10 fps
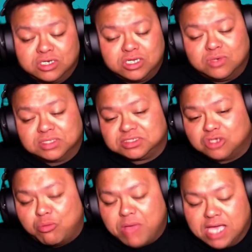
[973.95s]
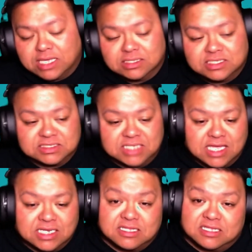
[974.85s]
he wants to go back and listen to
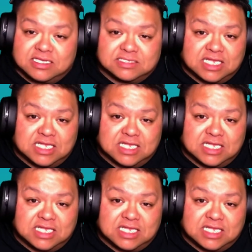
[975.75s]
any of the things